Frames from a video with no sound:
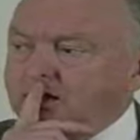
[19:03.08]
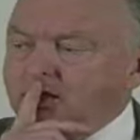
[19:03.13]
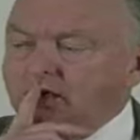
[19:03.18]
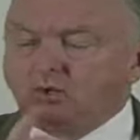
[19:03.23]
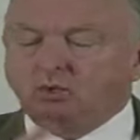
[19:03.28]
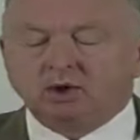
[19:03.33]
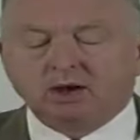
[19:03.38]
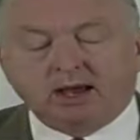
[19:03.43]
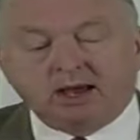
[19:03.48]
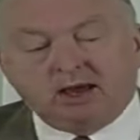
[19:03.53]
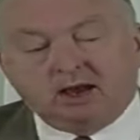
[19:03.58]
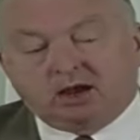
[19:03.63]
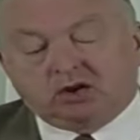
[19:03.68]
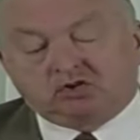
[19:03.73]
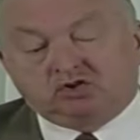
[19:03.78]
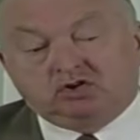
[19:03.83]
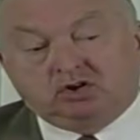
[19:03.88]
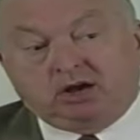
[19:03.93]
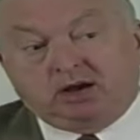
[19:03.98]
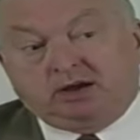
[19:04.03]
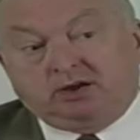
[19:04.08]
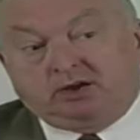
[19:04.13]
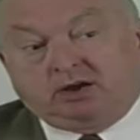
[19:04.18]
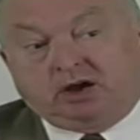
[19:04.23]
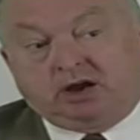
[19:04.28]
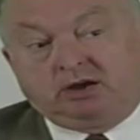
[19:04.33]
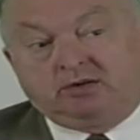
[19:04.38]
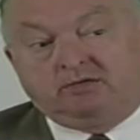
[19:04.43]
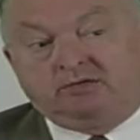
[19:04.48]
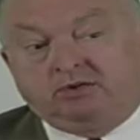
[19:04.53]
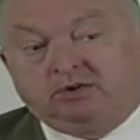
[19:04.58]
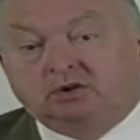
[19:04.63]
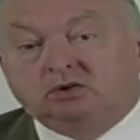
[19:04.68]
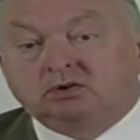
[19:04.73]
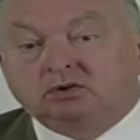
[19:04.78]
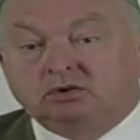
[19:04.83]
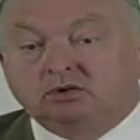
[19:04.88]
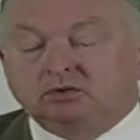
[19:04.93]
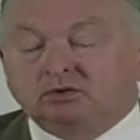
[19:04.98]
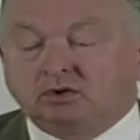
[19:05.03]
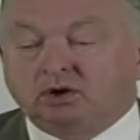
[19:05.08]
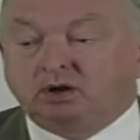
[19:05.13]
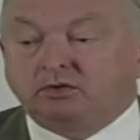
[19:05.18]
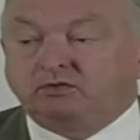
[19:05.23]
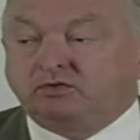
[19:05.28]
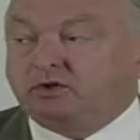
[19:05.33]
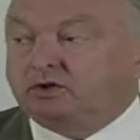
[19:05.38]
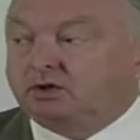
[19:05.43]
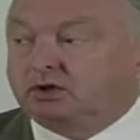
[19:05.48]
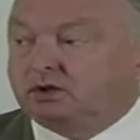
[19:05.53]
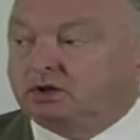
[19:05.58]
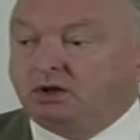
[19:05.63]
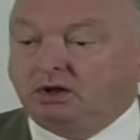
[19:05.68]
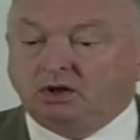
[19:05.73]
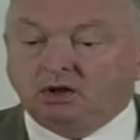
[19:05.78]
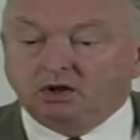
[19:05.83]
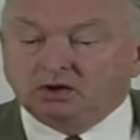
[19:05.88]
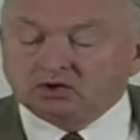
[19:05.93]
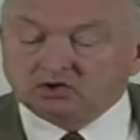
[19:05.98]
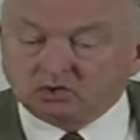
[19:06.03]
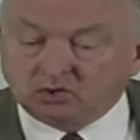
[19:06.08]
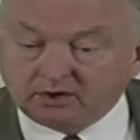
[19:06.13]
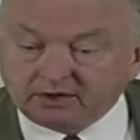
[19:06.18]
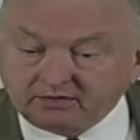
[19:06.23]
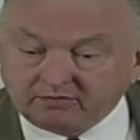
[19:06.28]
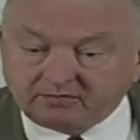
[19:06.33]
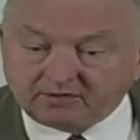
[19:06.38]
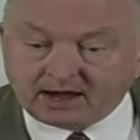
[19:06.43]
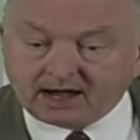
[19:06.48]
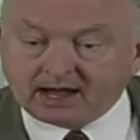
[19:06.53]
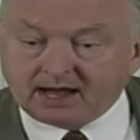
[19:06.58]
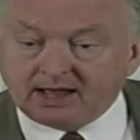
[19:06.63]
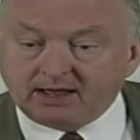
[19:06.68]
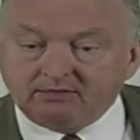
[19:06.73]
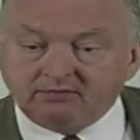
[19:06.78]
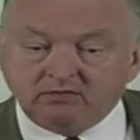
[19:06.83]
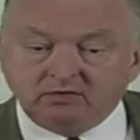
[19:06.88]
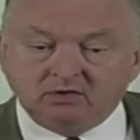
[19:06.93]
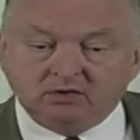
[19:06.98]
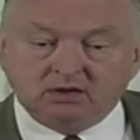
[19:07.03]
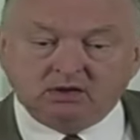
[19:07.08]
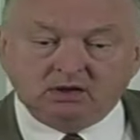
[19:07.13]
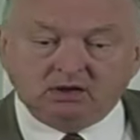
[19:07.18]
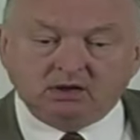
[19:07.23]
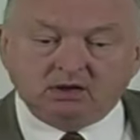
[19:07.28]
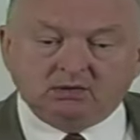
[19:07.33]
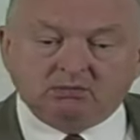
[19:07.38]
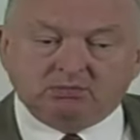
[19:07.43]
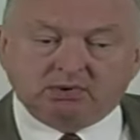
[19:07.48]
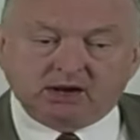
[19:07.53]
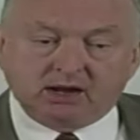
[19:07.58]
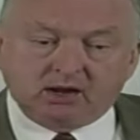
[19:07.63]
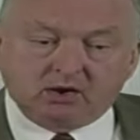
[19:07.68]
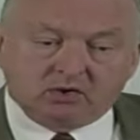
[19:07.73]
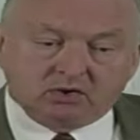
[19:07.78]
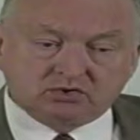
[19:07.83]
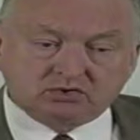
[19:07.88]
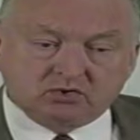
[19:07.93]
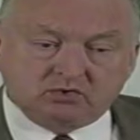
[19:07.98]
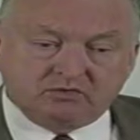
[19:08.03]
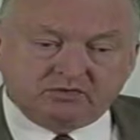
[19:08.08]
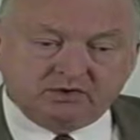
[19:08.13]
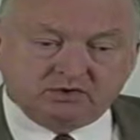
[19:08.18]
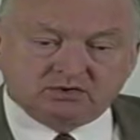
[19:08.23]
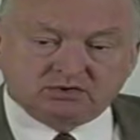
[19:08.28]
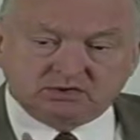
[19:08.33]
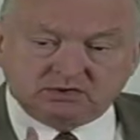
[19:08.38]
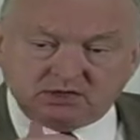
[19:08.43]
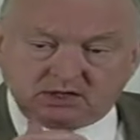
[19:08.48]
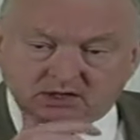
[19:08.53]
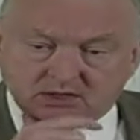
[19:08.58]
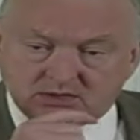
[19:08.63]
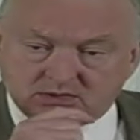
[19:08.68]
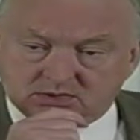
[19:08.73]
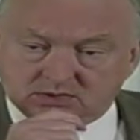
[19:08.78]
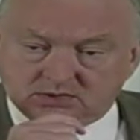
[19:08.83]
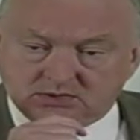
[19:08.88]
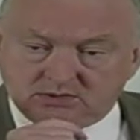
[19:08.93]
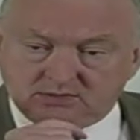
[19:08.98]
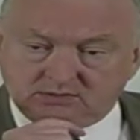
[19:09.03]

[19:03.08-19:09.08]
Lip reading: "Well, I feel 25, but I also feel 6.